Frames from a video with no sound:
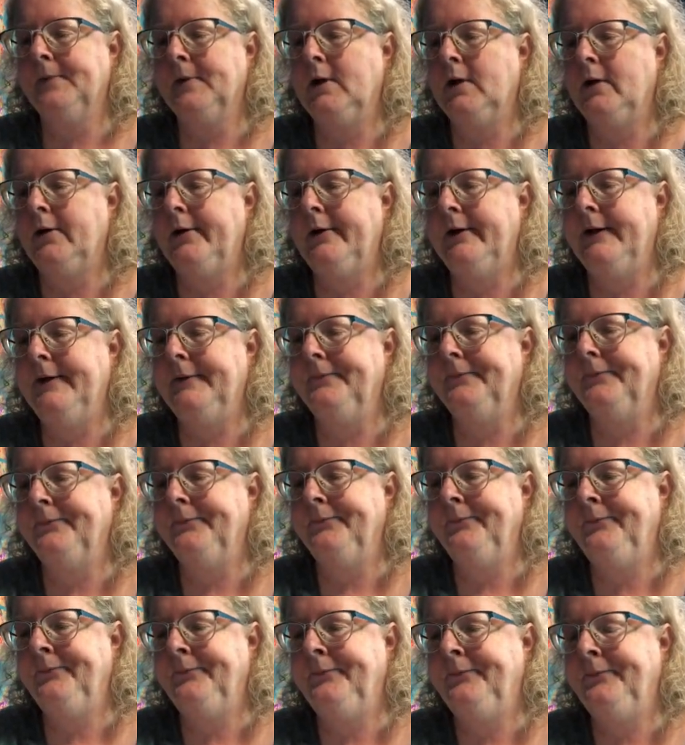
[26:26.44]
All right,
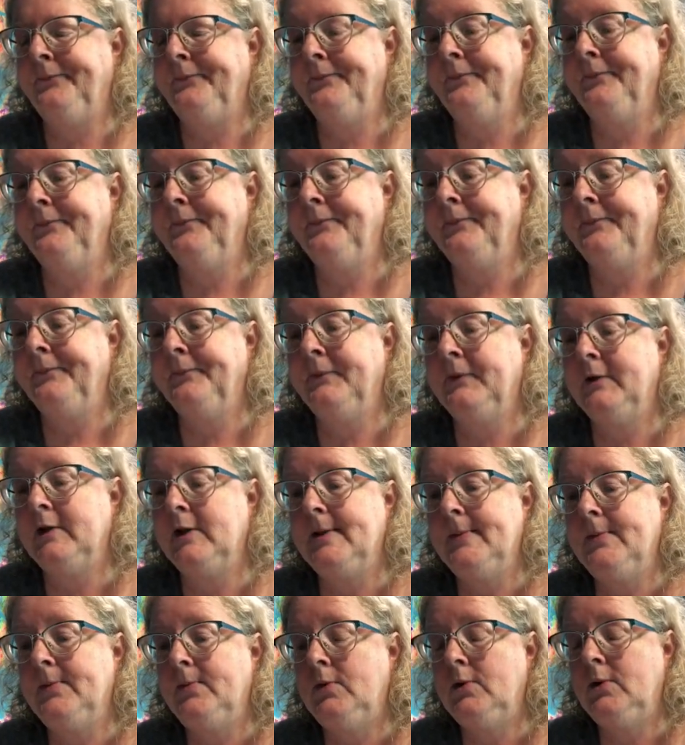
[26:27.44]

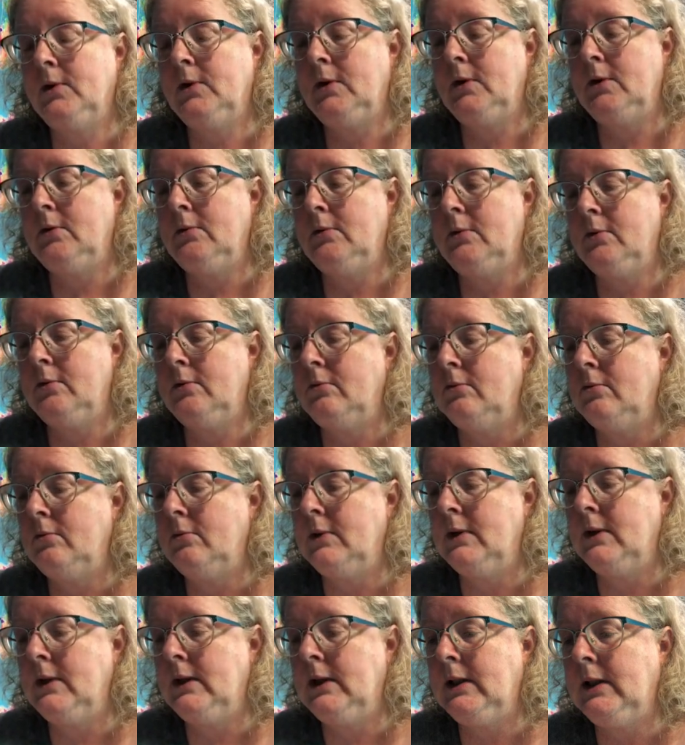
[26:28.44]
just put you
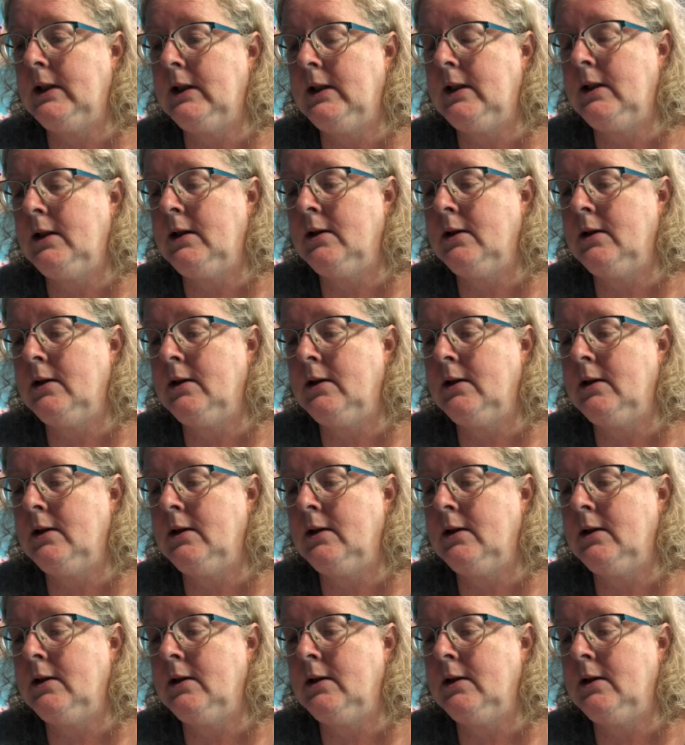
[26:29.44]
away.